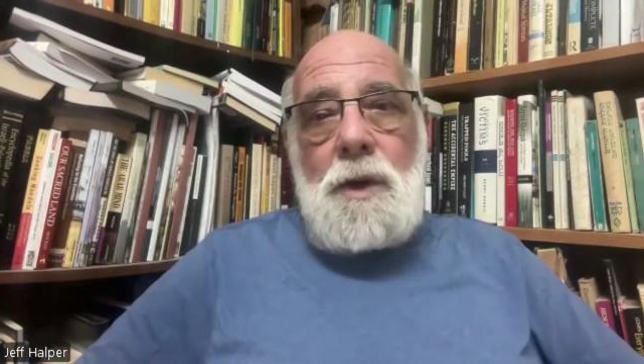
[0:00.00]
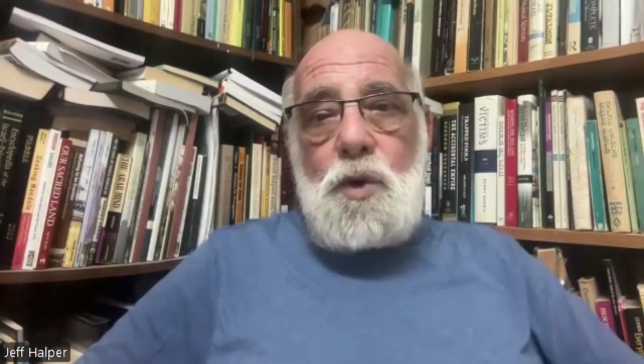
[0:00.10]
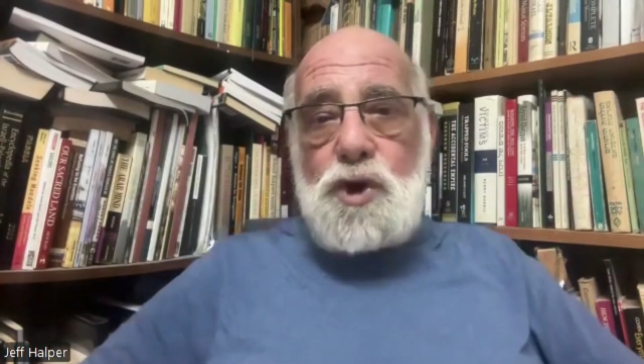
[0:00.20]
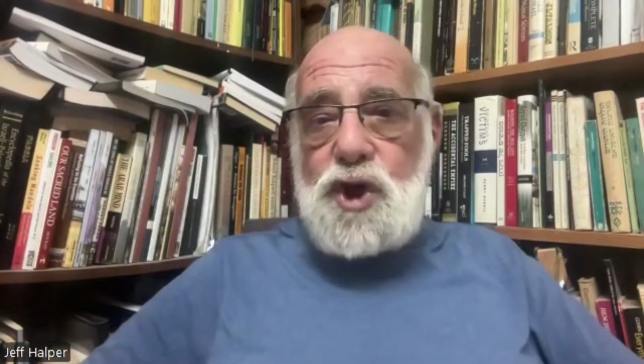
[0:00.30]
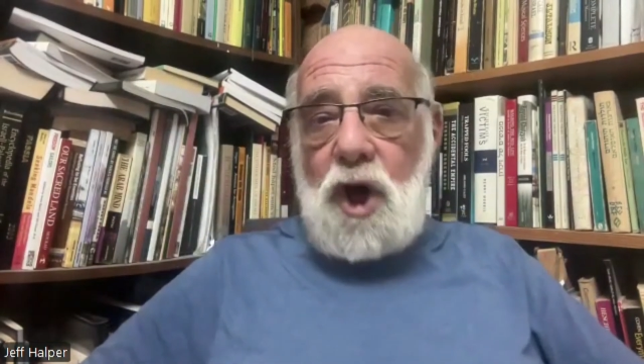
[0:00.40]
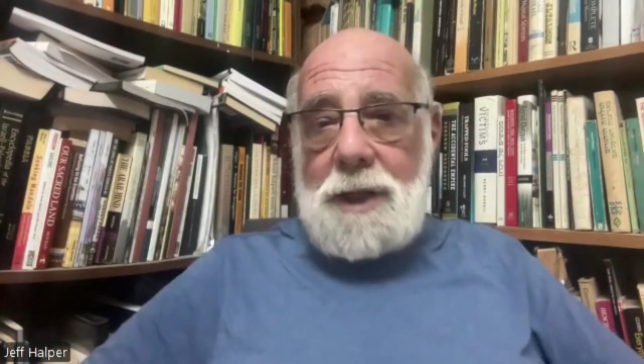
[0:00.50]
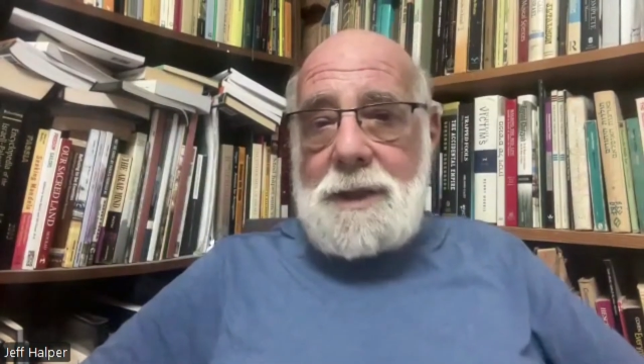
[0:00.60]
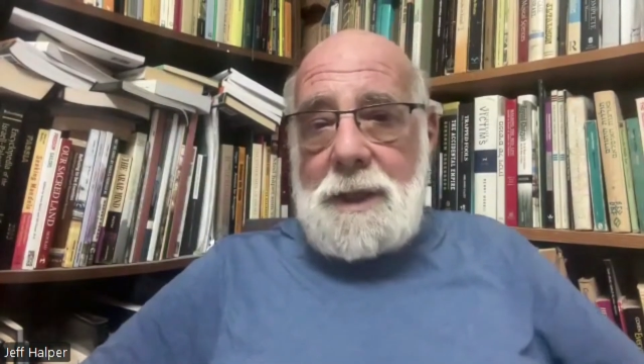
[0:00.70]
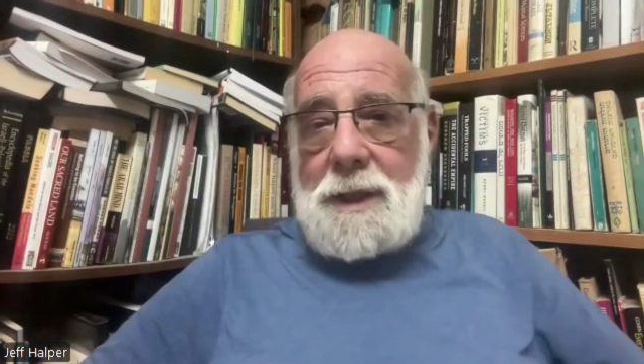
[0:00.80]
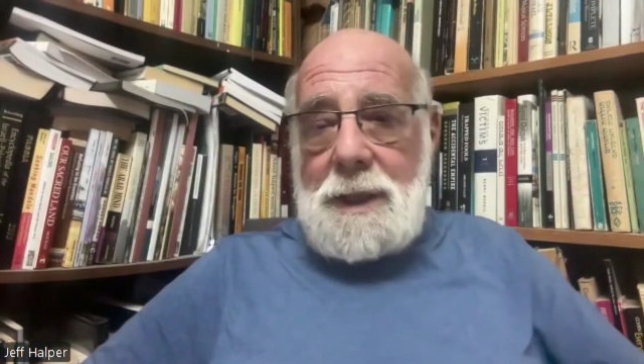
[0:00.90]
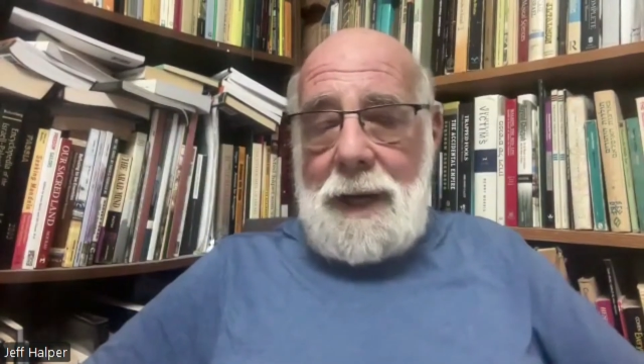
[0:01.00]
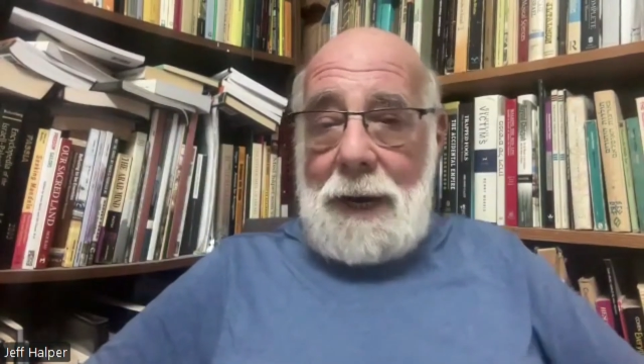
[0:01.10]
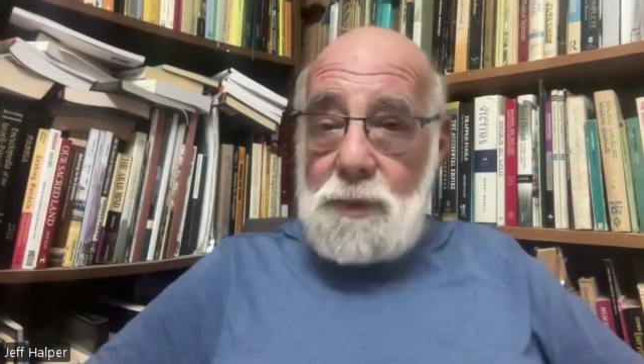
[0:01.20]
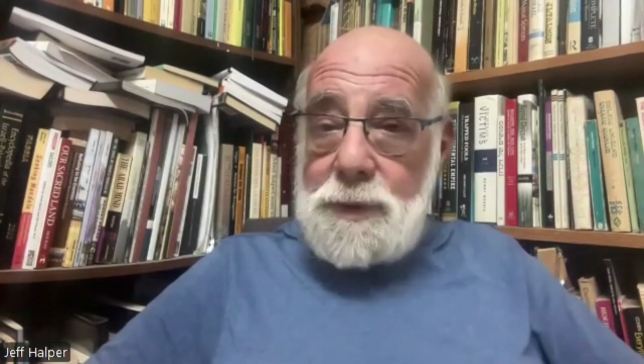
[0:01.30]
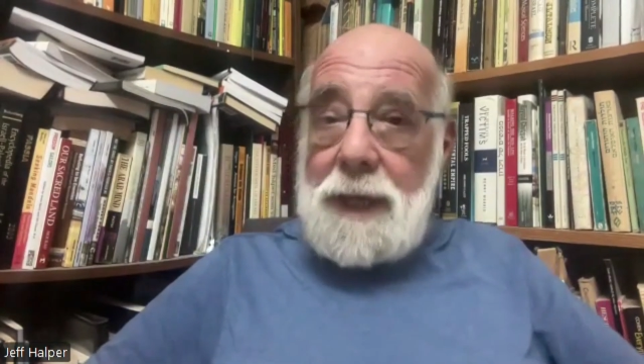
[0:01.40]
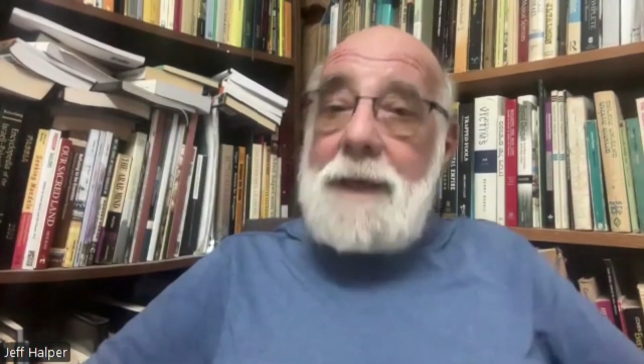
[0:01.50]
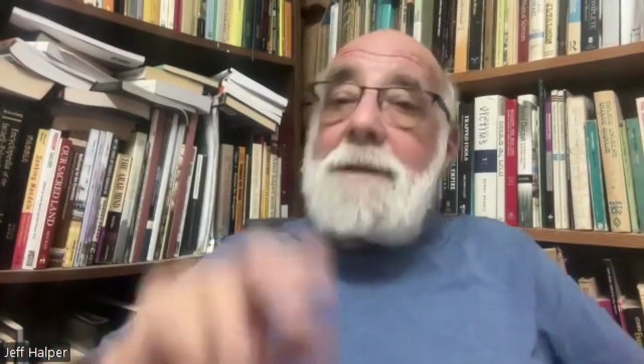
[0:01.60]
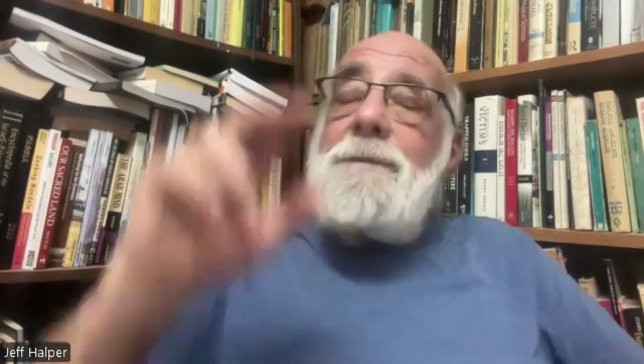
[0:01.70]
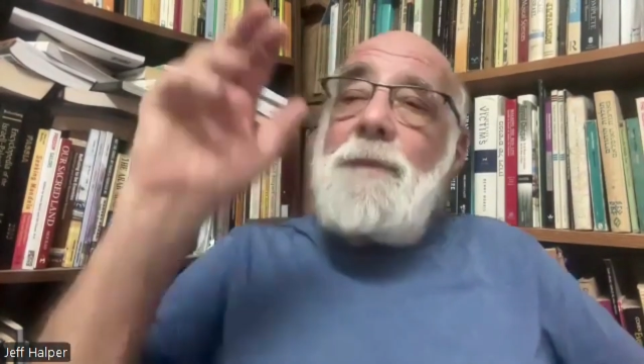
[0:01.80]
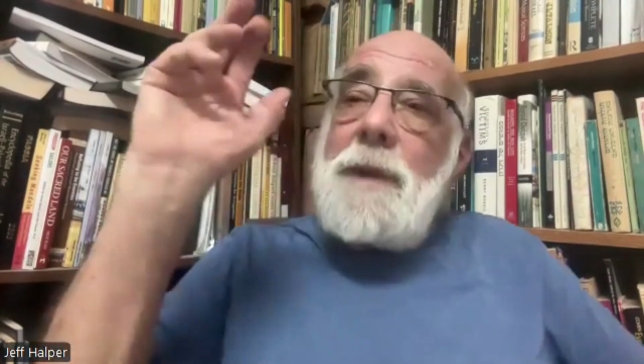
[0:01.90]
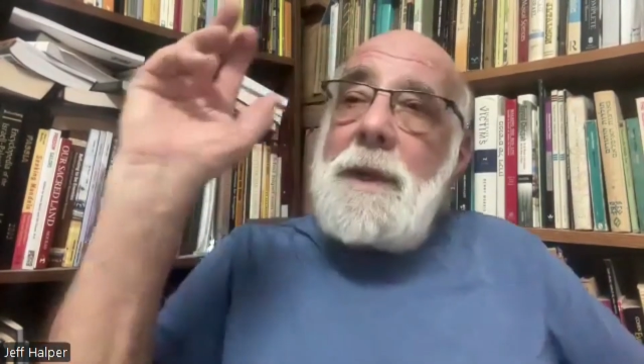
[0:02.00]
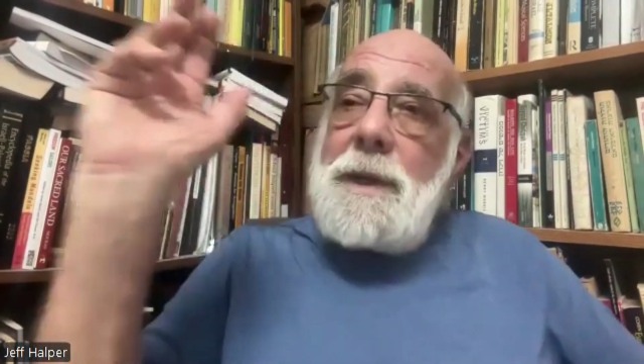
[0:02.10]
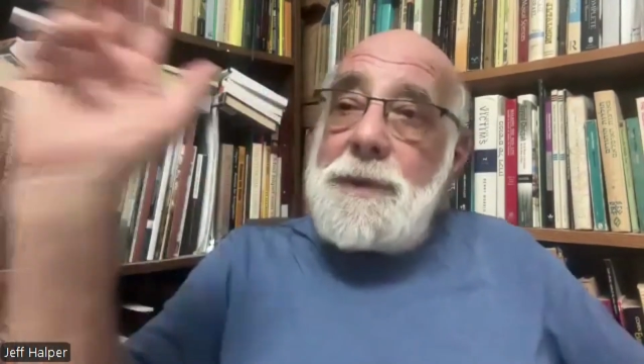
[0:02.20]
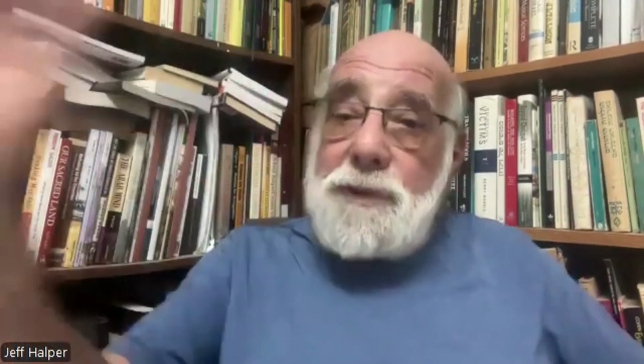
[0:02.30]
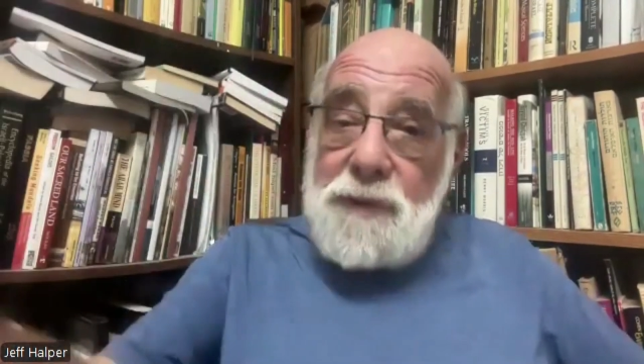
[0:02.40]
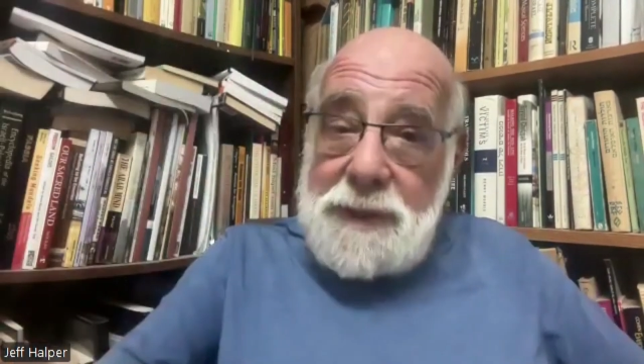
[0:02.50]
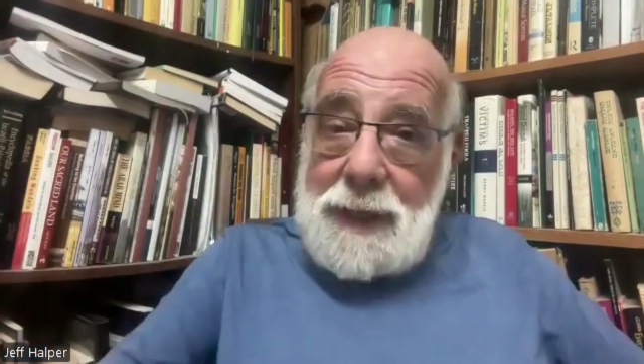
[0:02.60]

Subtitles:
who shot Awdah 3